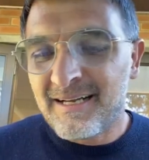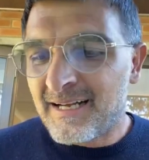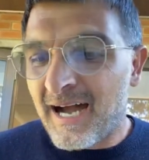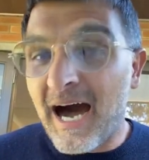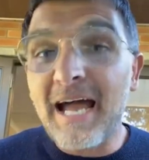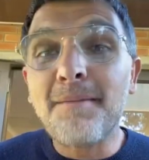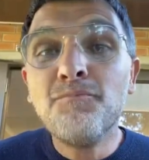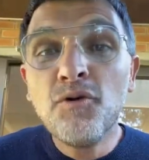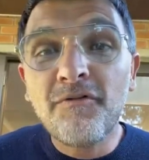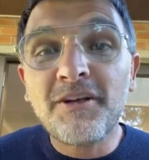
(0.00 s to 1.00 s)
I am
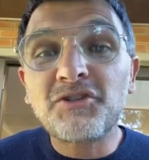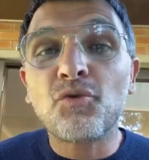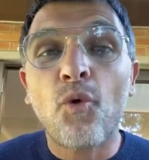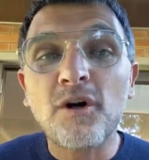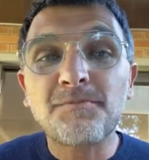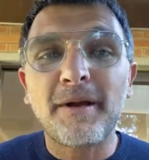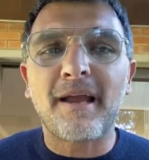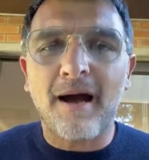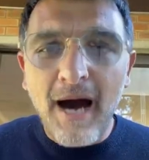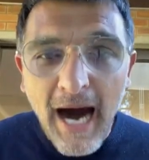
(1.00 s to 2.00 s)
moving towards bringing
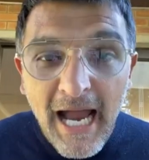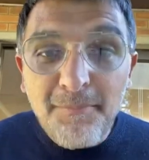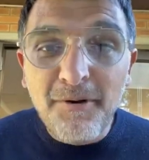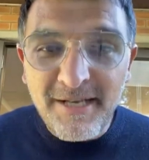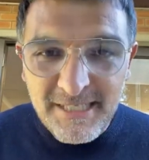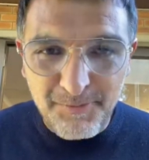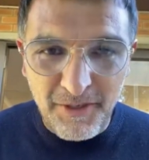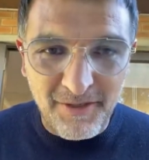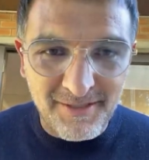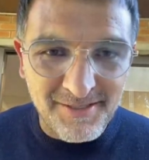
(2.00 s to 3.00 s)
a hybrid
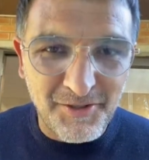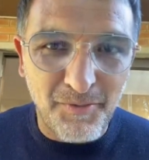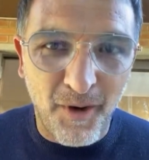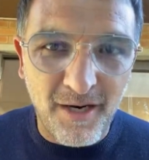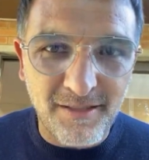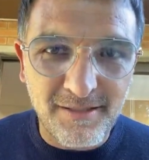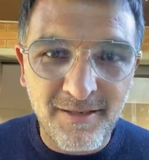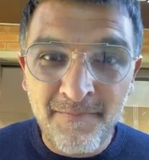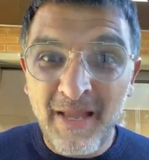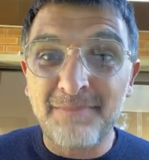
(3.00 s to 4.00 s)
experience to the market.
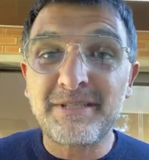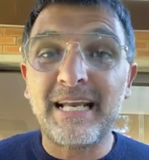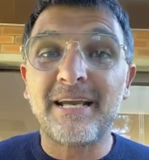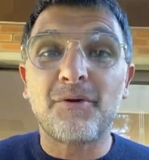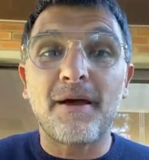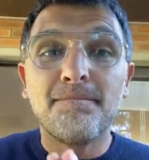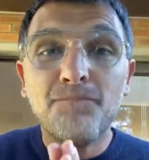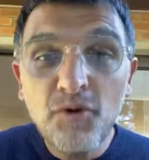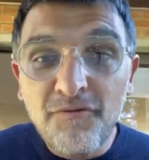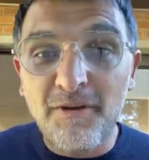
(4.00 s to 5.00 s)
I'm dealing with a
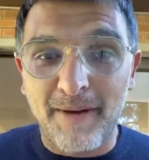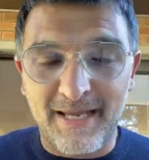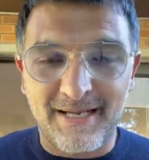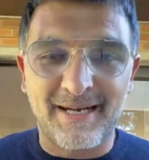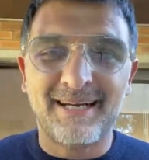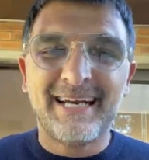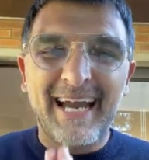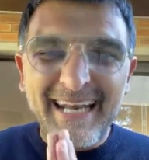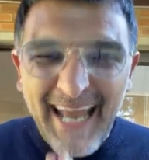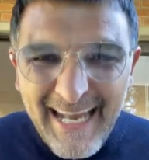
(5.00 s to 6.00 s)
movie maker,
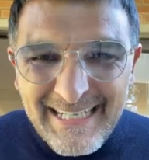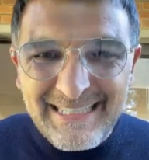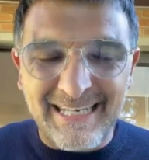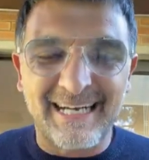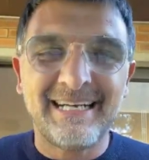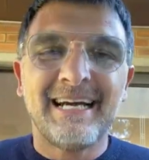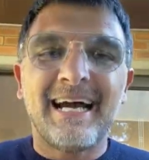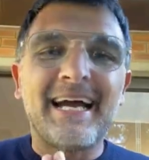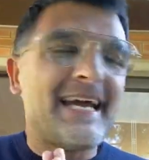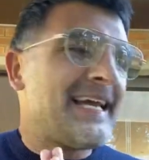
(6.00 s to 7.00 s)
an editor,
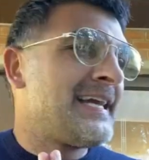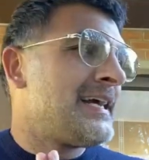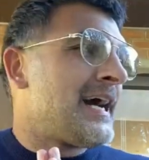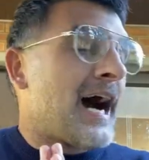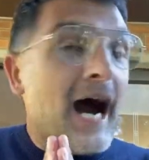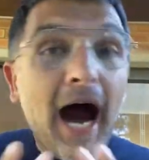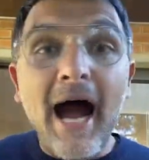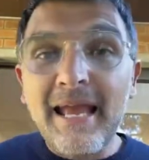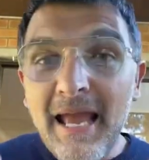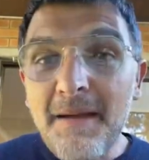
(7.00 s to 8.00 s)
a
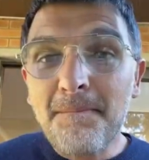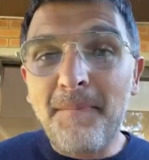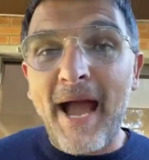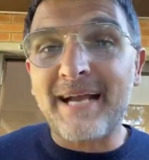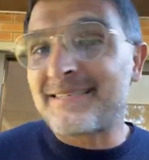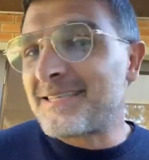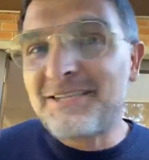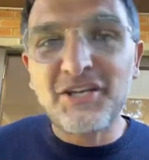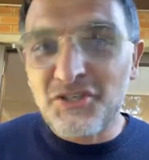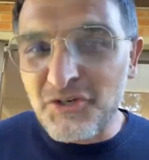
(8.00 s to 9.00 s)
high impact
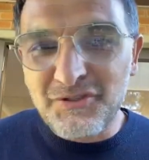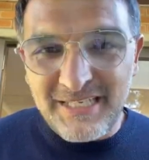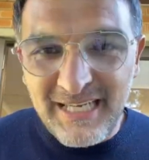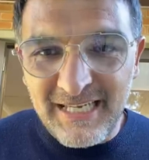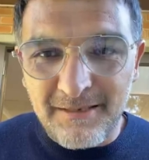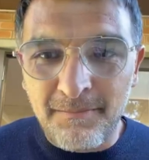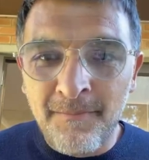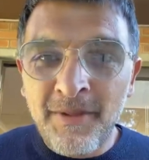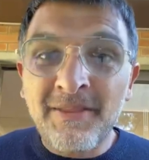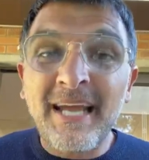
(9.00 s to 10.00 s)
digital team
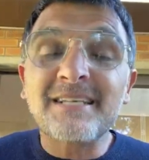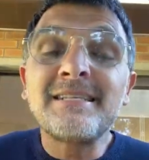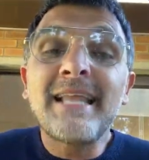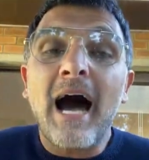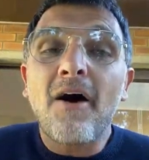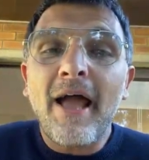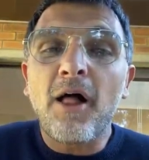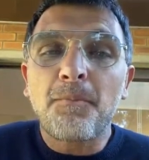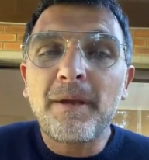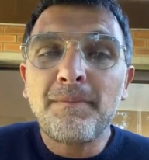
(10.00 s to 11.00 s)
that is now
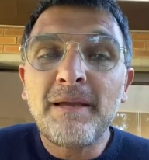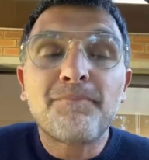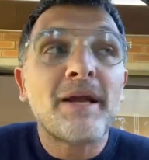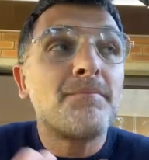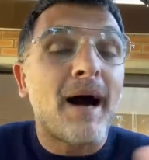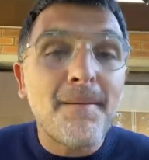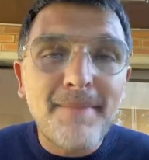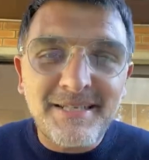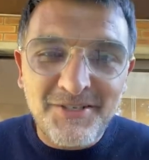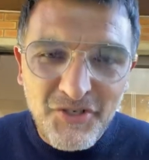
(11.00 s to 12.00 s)
helping me bring my
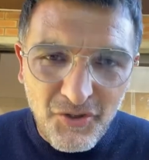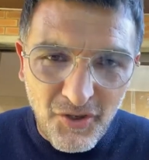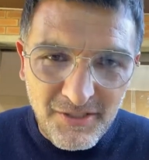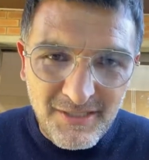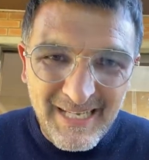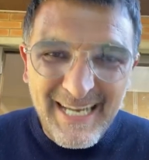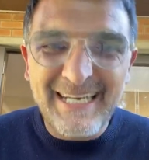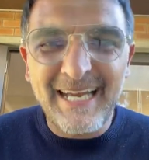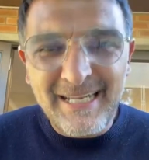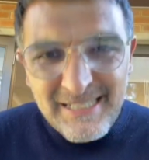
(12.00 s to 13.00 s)
message across in
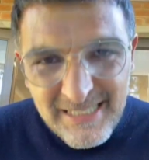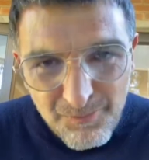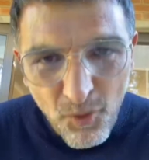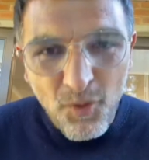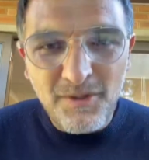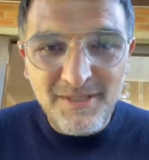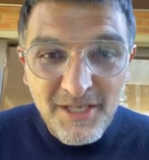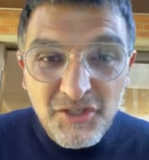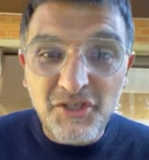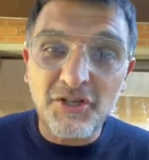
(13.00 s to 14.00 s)
a small
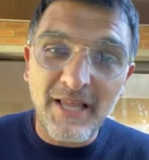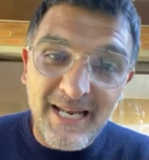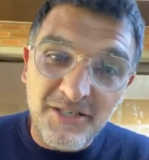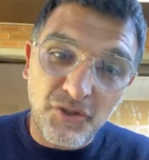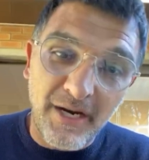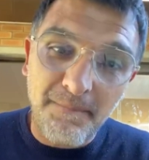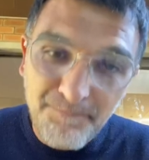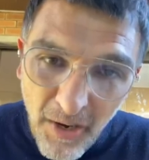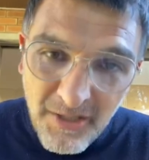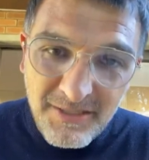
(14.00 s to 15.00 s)
digital electronic
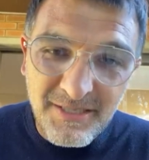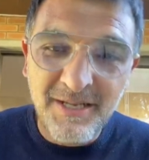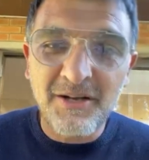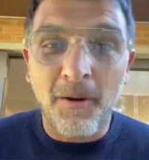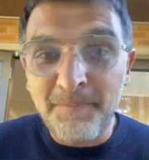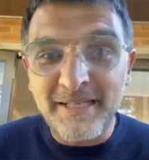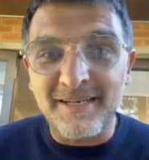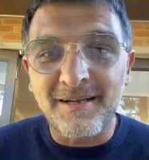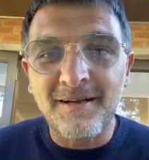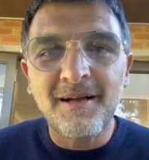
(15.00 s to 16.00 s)
box,
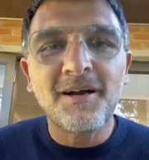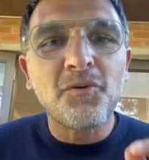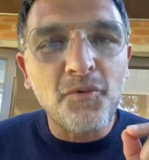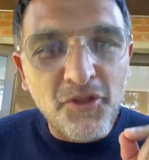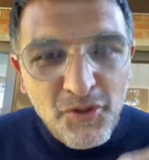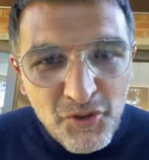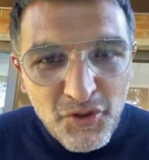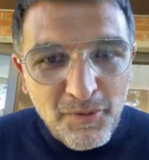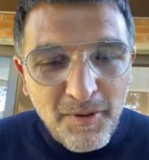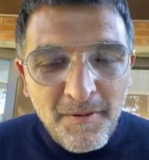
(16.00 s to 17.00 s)
competing with
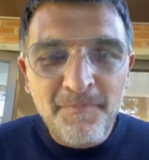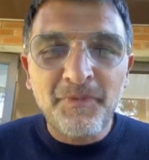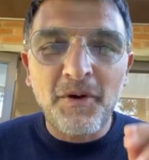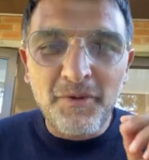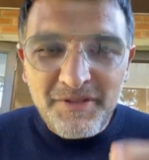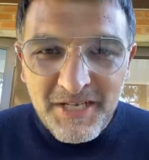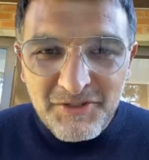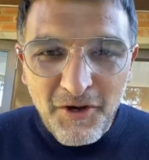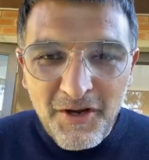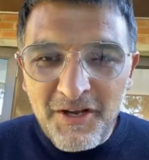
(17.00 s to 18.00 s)
YouTube, with
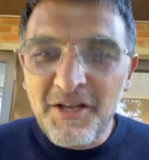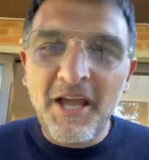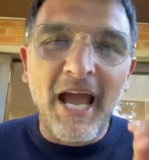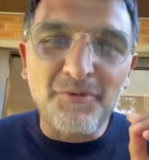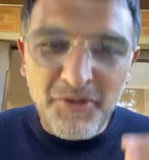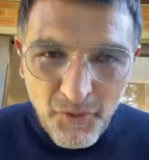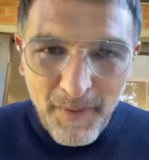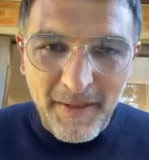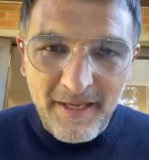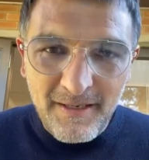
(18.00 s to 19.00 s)
TikTok, and with
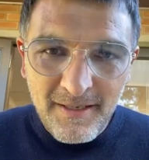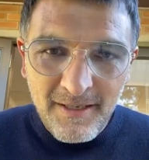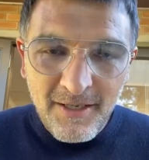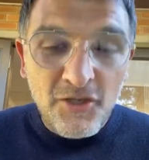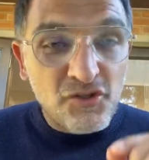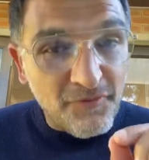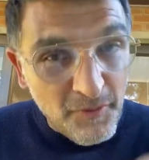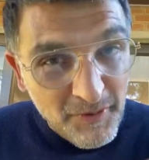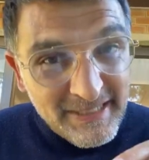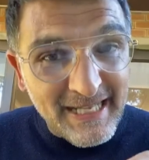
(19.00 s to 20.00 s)
Quibi. So if you're
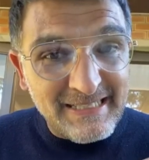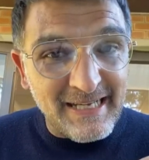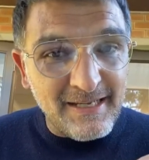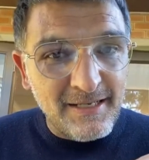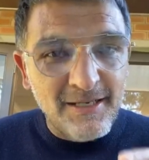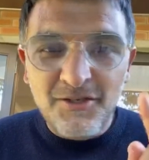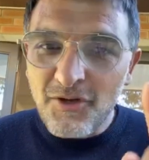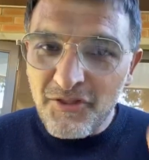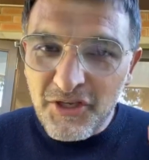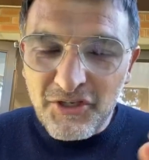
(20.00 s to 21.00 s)
presenting,
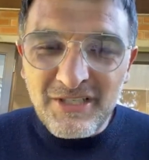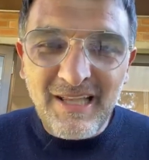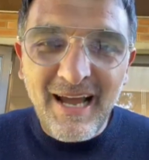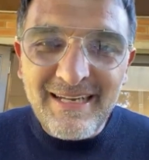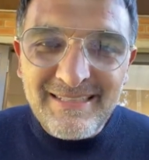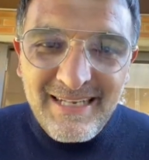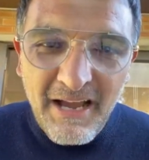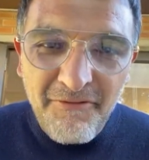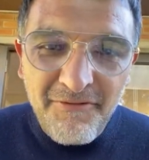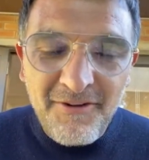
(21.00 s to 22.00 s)
don't think your slide is
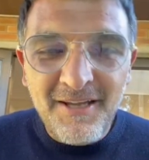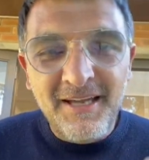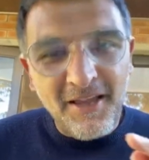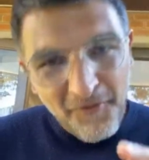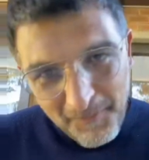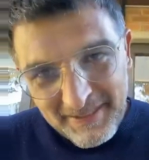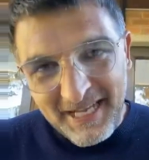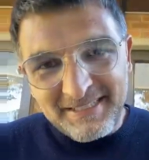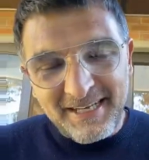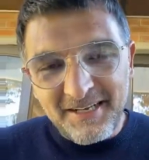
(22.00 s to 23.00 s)
enough. If you're
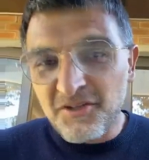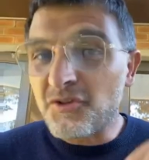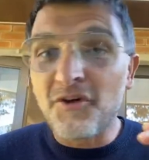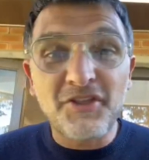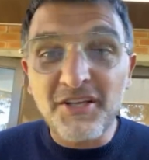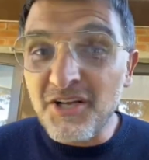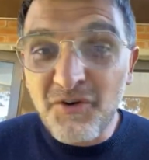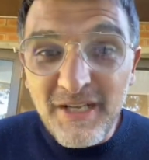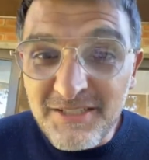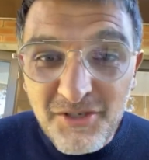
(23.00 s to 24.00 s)
presenting, don't think the
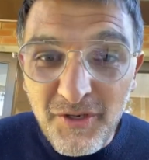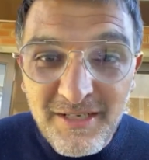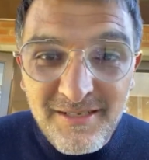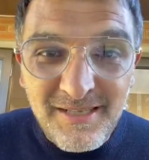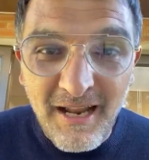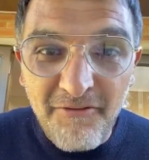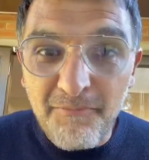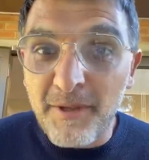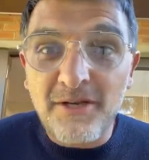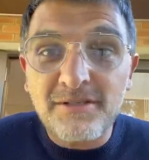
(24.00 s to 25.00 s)
green screen is enough,
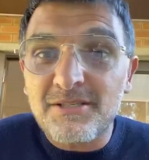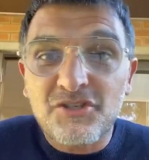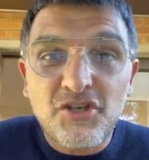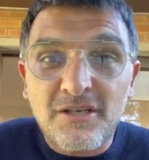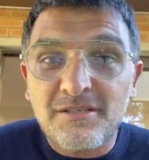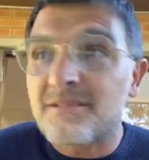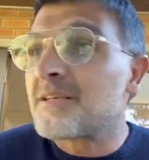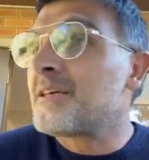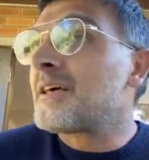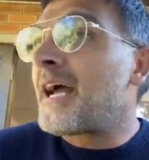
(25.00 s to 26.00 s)
because it's just
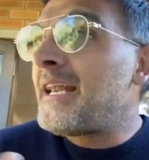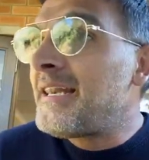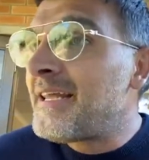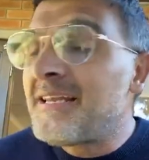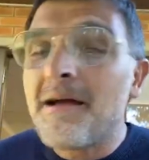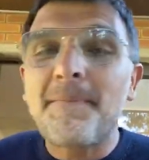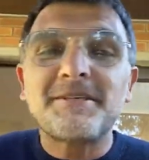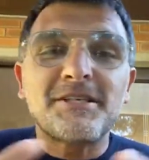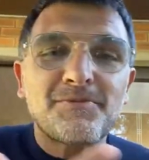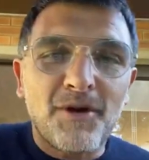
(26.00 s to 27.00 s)
a linear
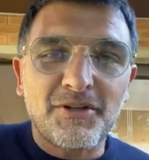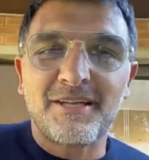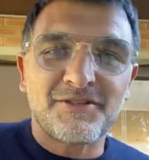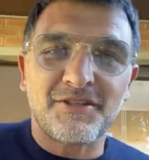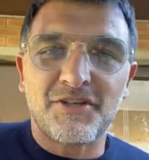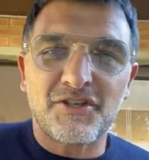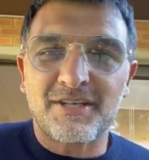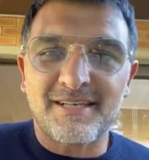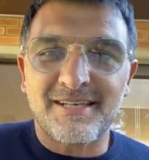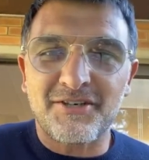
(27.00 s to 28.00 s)
business model into
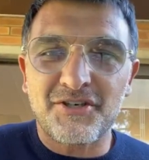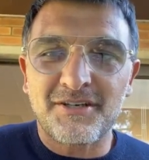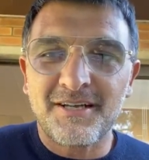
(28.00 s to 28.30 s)
digitization.